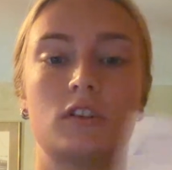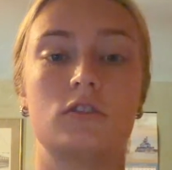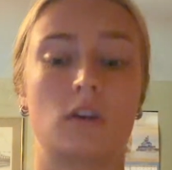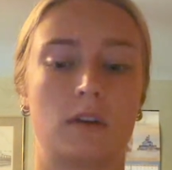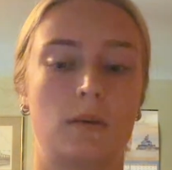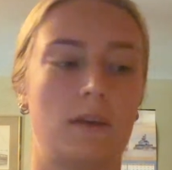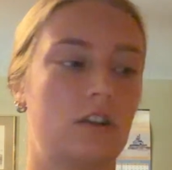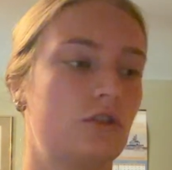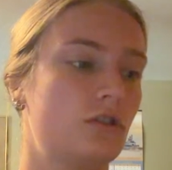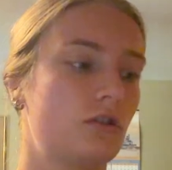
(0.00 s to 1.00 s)
so I'm going to make
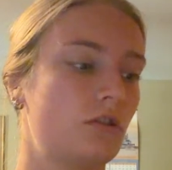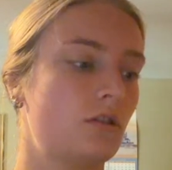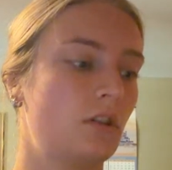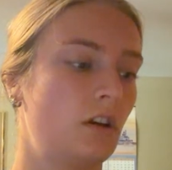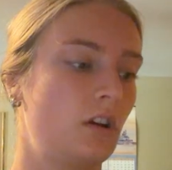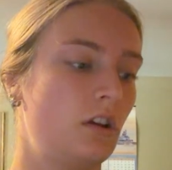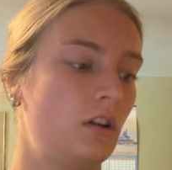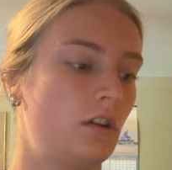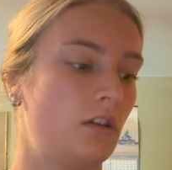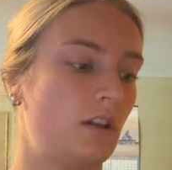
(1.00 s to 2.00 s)
sure
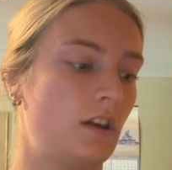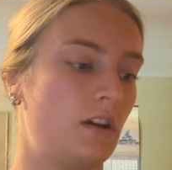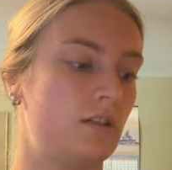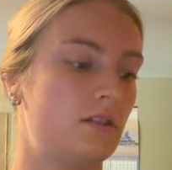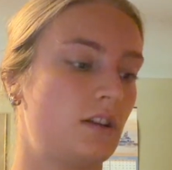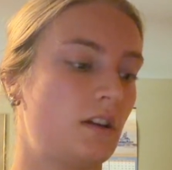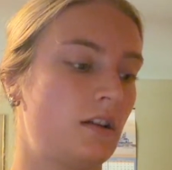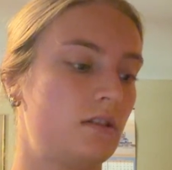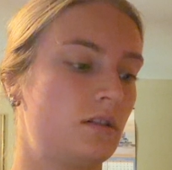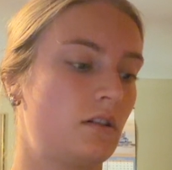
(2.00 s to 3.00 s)
that it
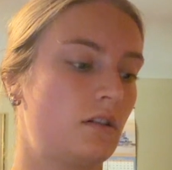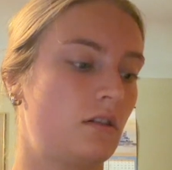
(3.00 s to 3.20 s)
says